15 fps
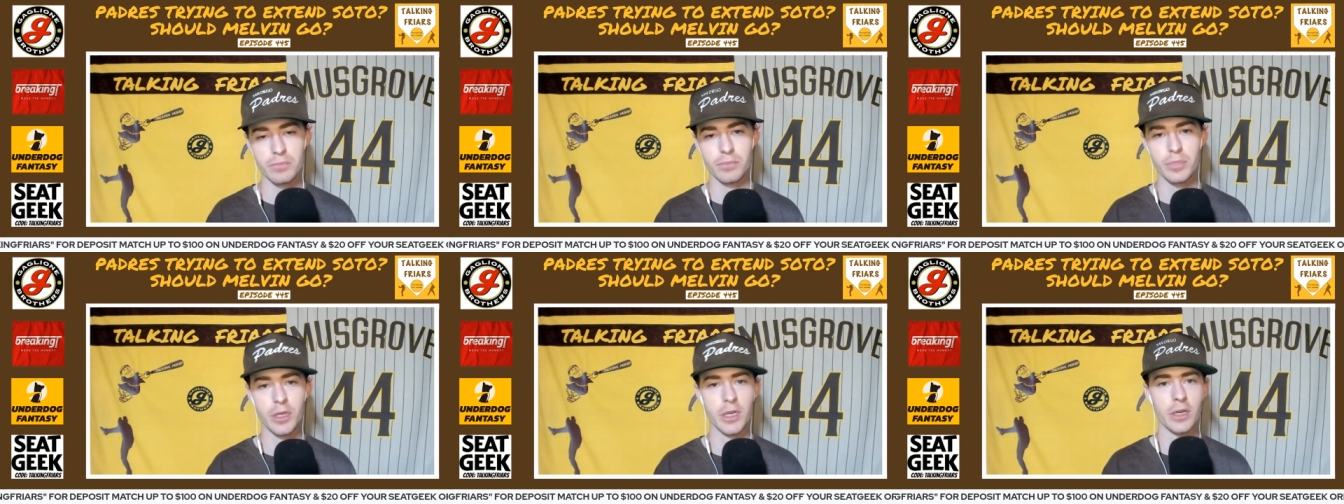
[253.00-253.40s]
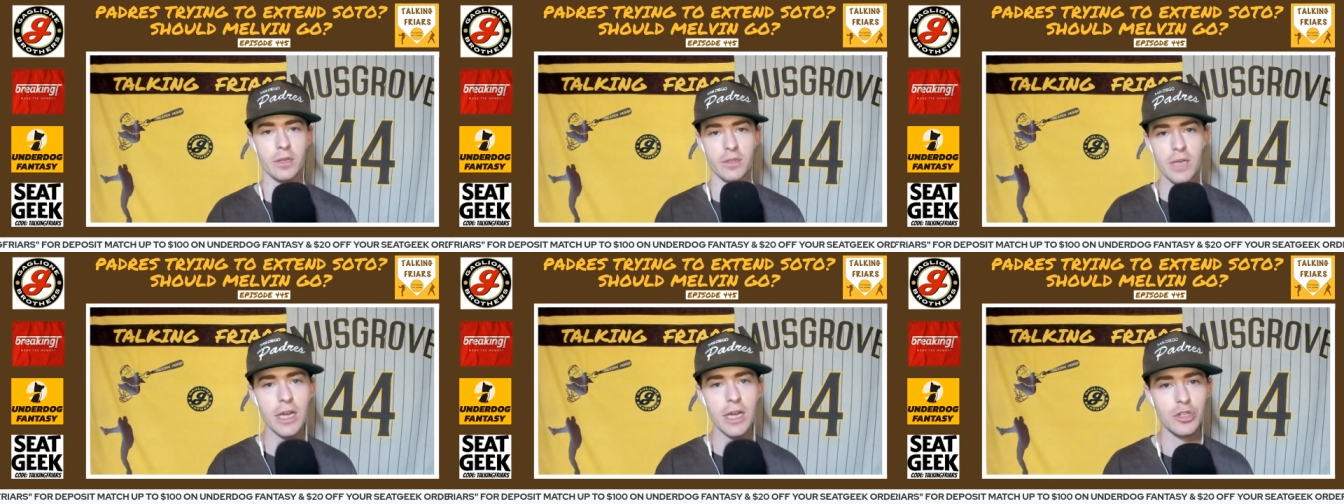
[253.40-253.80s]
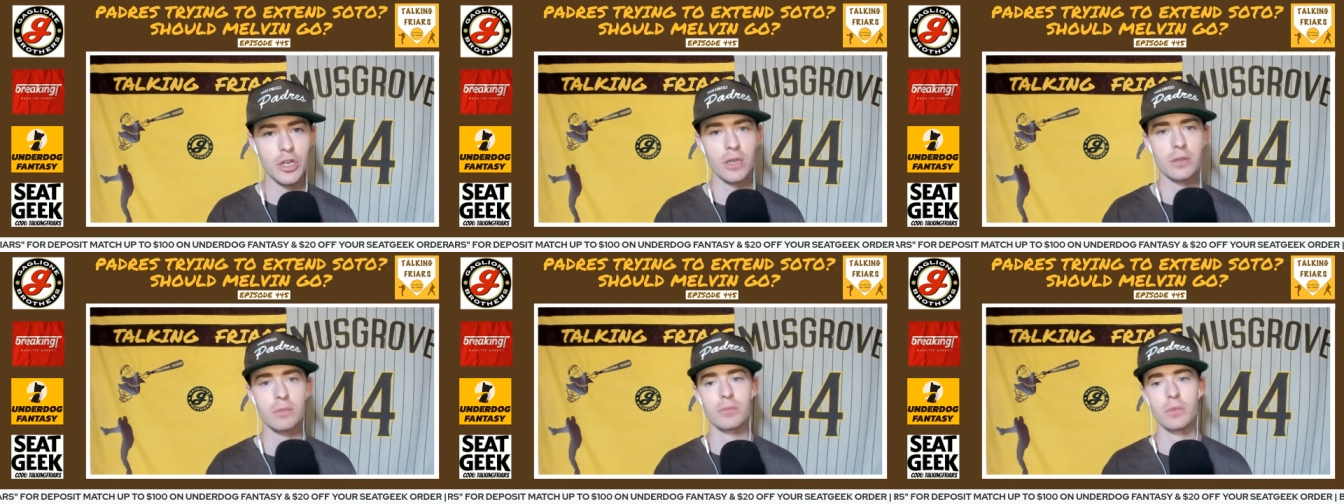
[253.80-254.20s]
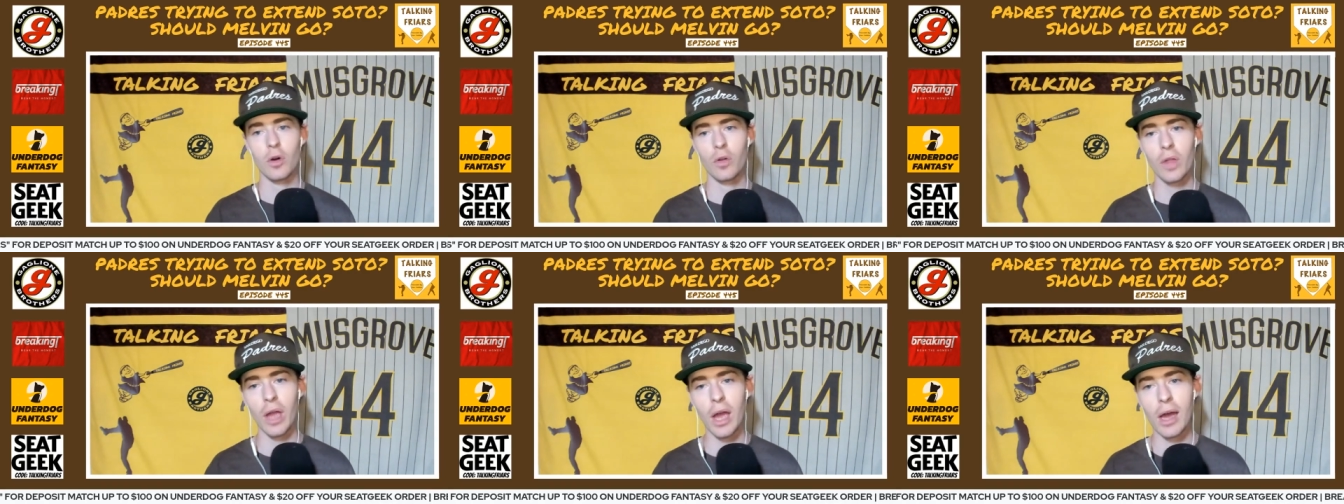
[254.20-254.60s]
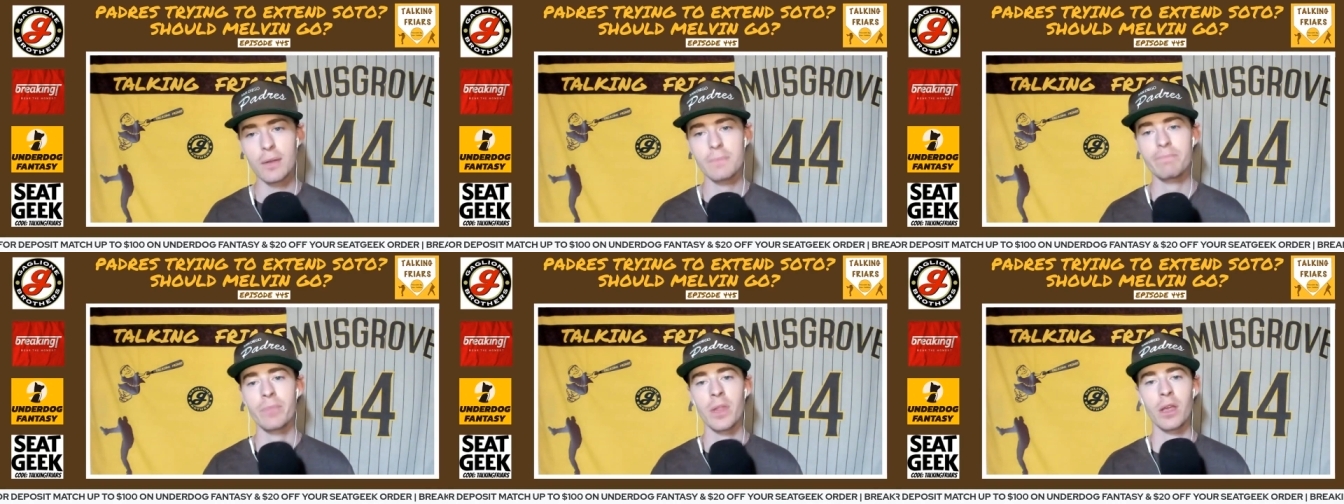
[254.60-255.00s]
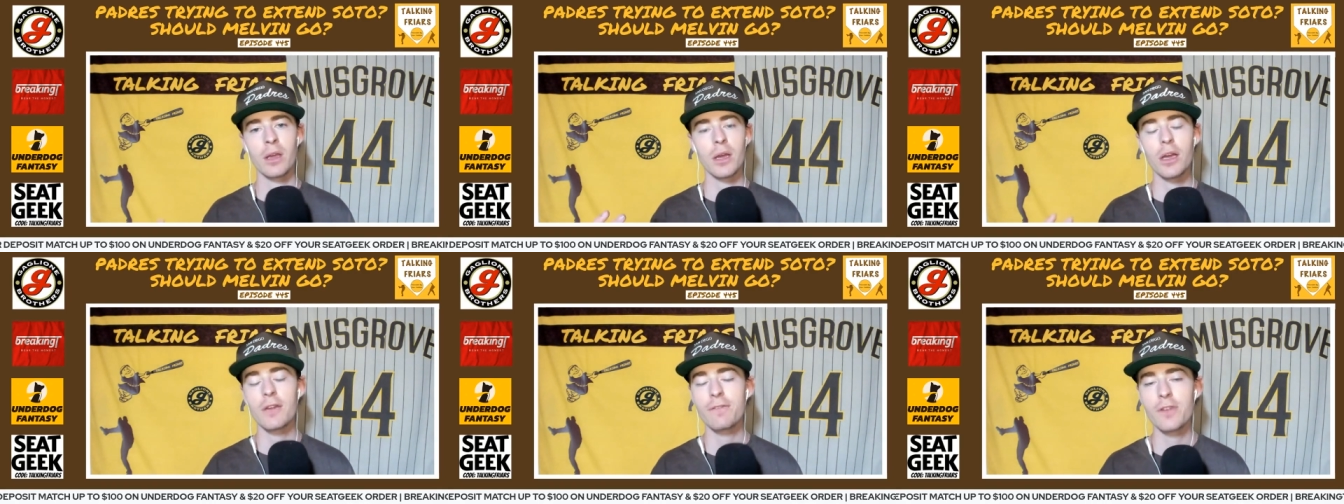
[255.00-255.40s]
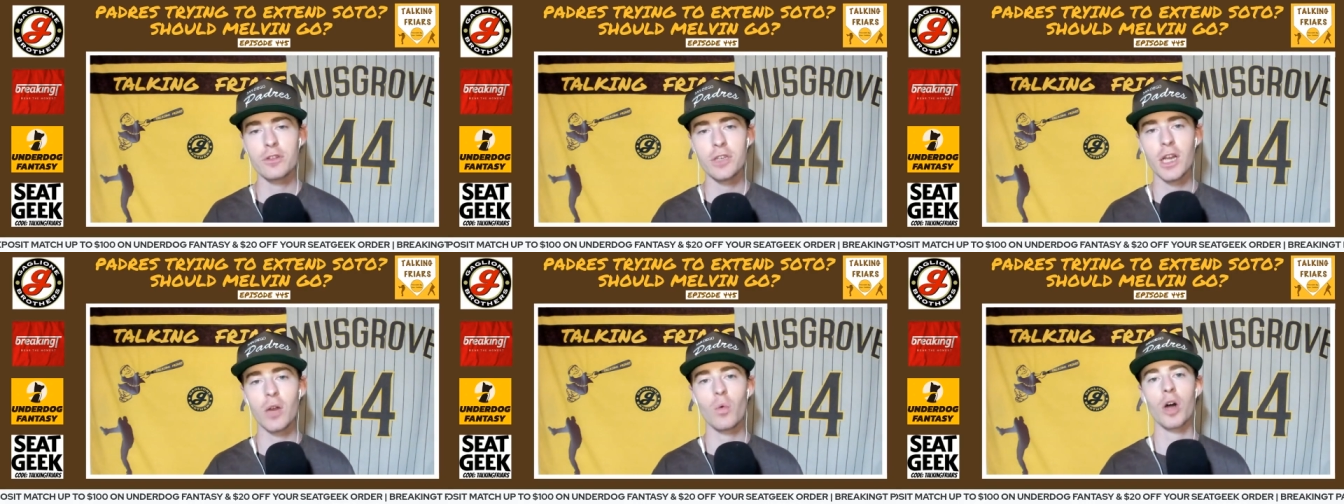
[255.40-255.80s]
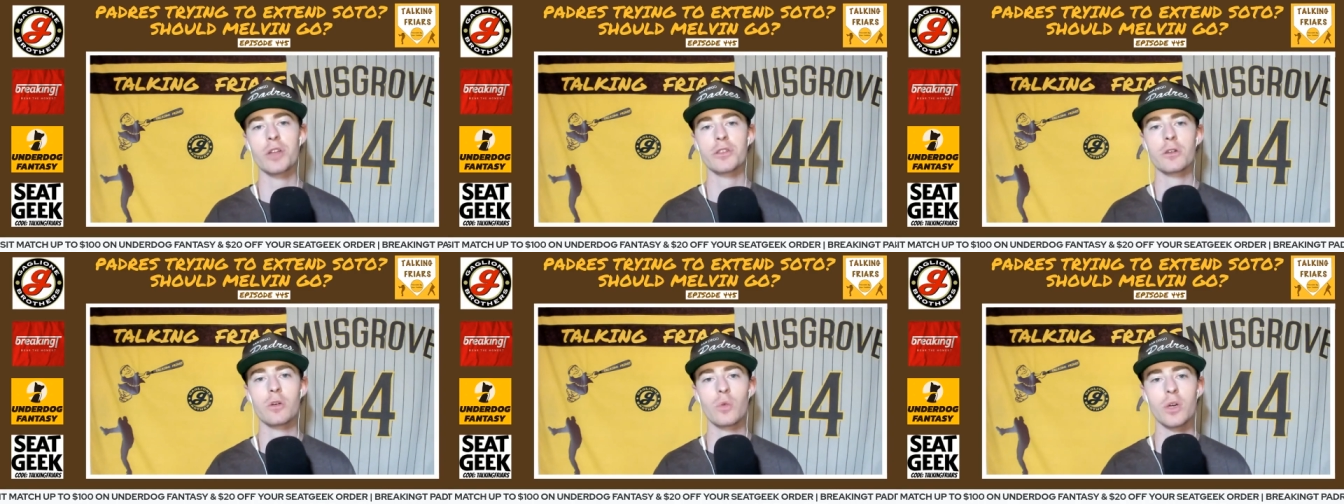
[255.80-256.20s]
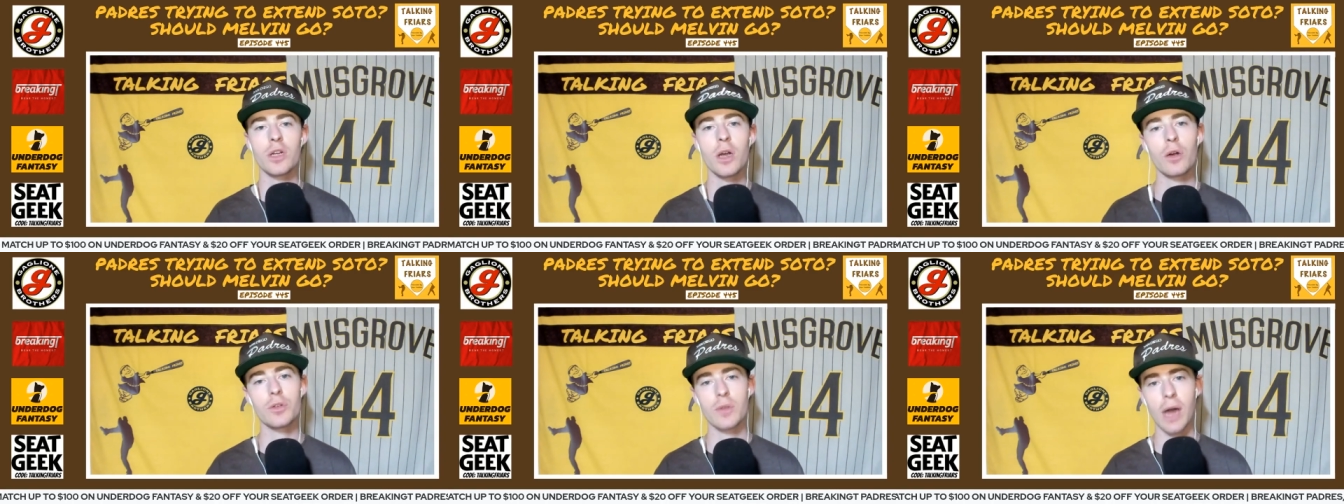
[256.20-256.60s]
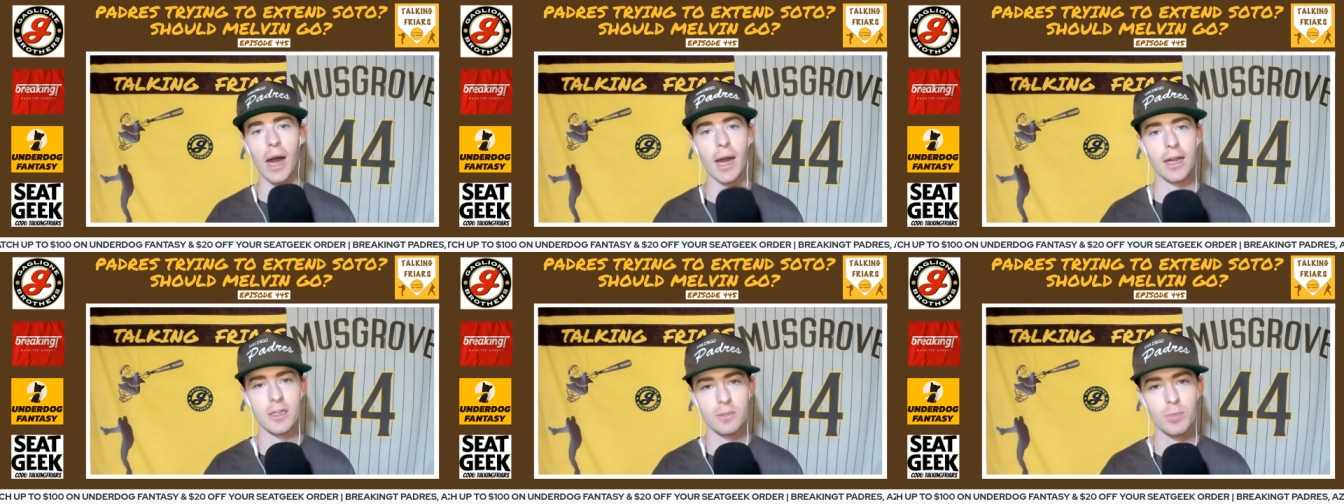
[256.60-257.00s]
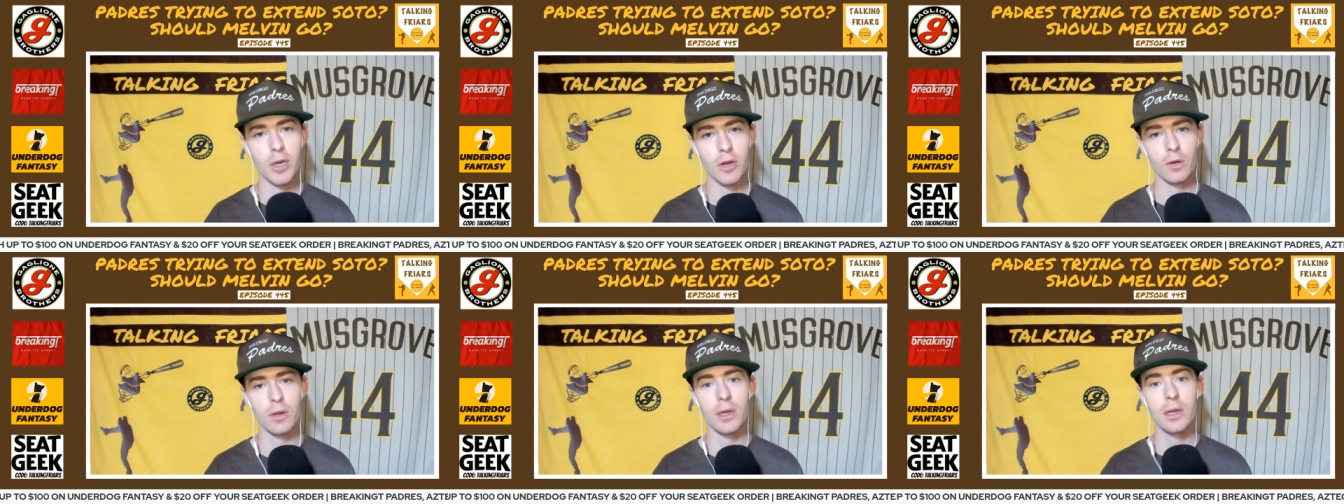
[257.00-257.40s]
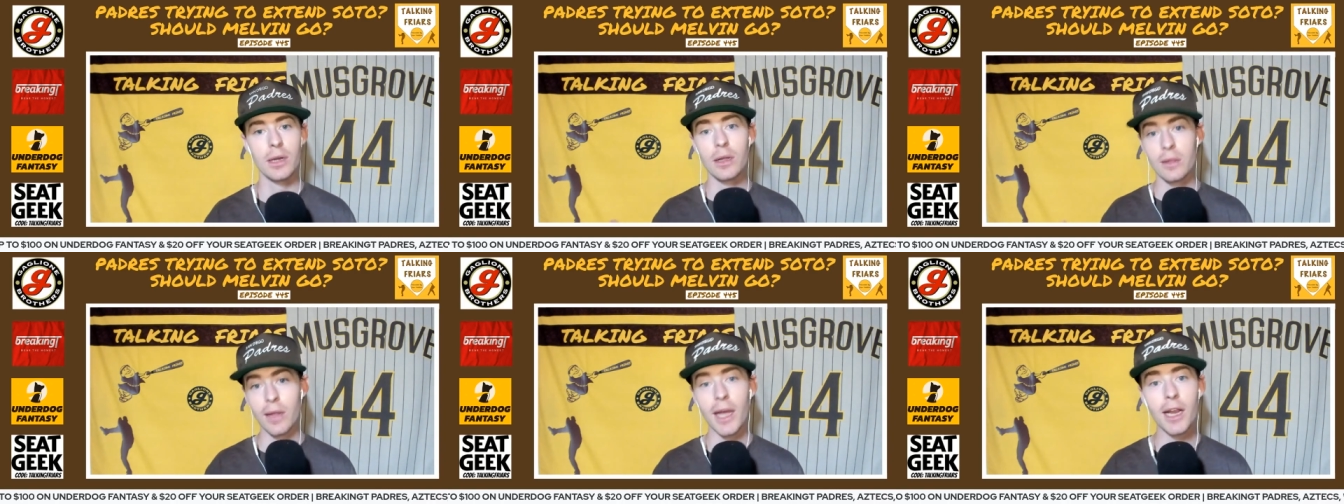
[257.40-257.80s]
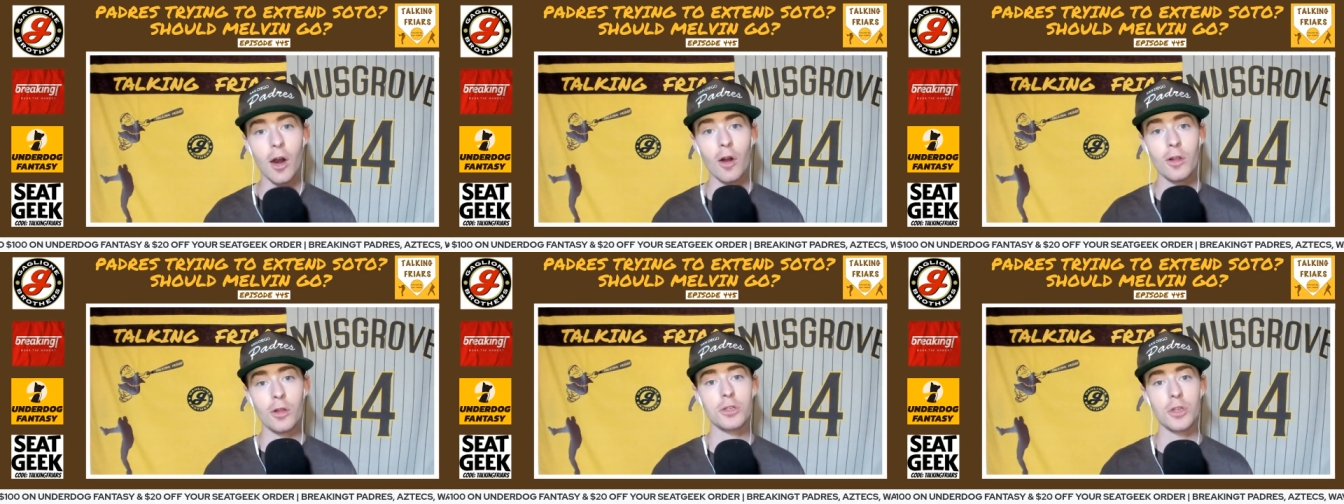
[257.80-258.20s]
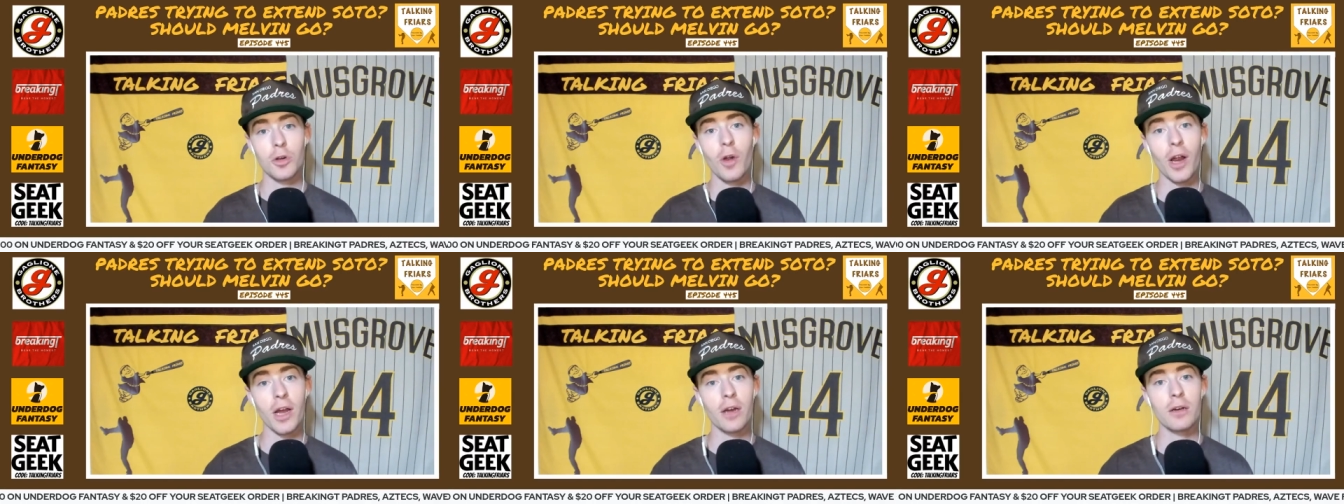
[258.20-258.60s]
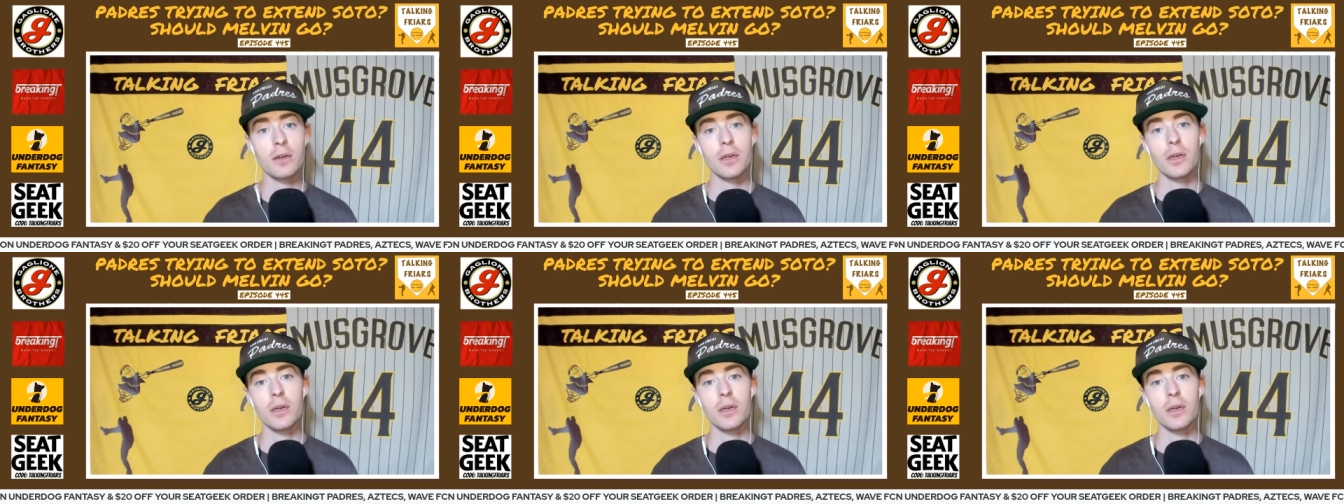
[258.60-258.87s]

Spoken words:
being his agent and all that, it feels like Juan Soto would go to the highest bidder, like Carlos Correa.